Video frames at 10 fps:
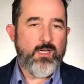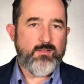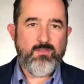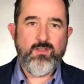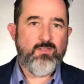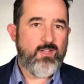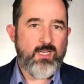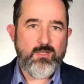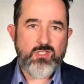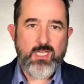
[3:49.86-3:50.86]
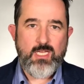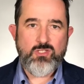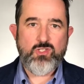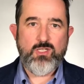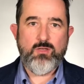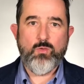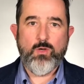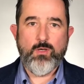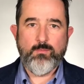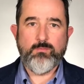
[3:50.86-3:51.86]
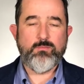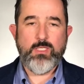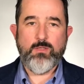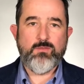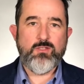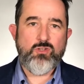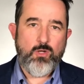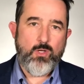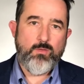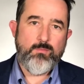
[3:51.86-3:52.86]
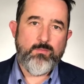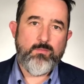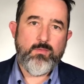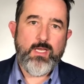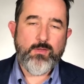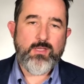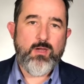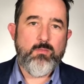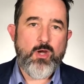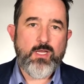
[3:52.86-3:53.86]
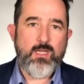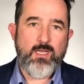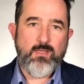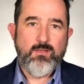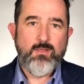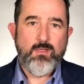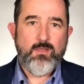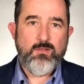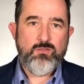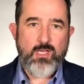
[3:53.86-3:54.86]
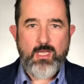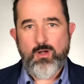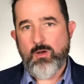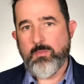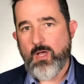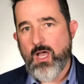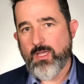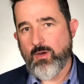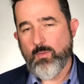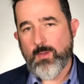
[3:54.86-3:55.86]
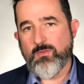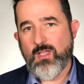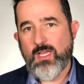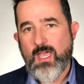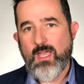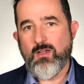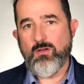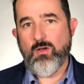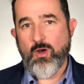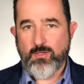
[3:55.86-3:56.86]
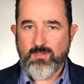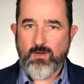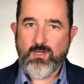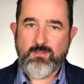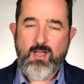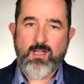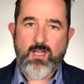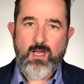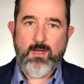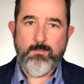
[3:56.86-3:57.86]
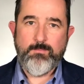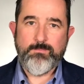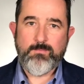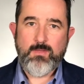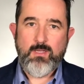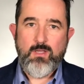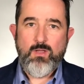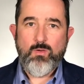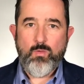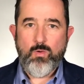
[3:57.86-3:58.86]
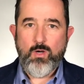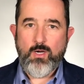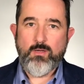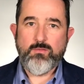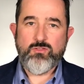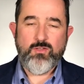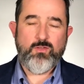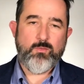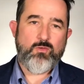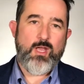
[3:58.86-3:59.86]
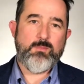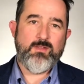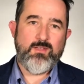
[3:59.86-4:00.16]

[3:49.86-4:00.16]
disease state education, or digital healthcare marketing, check out our blog and our website at arteric.com, or just subscribe to